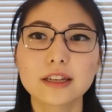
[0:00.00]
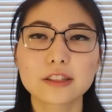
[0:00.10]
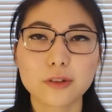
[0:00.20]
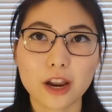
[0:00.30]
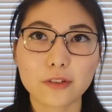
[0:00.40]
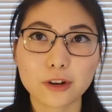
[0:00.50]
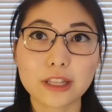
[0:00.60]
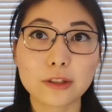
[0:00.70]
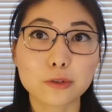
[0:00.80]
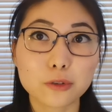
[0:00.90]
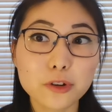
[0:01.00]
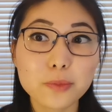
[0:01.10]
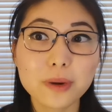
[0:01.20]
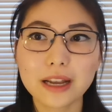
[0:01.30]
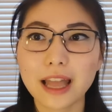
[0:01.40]
so everyone in the
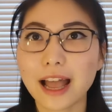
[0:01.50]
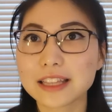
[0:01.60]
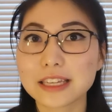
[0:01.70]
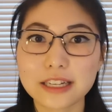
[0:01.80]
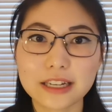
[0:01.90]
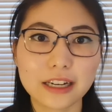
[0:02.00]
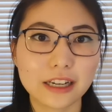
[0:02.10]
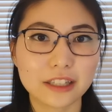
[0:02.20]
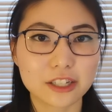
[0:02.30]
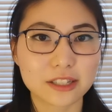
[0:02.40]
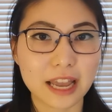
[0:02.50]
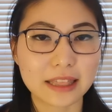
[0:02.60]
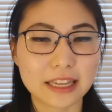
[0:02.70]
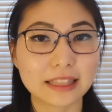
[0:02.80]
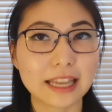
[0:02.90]
group has a good
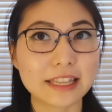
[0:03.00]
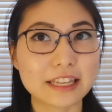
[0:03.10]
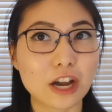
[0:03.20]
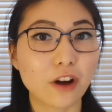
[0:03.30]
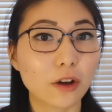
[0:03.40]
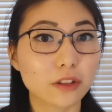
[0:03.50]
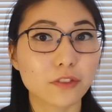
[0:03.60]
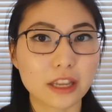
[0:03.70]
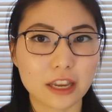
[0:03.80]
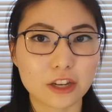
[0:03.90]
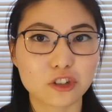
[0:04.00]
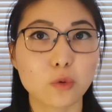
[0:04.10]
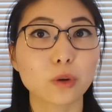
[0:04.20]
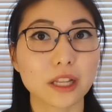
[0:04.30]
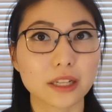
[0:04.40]
understanding and idea of how the
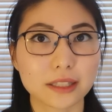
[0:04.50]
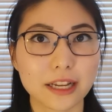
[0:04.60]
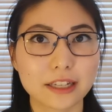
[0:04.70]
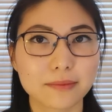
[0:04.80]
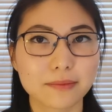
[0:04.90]
vacation will look like.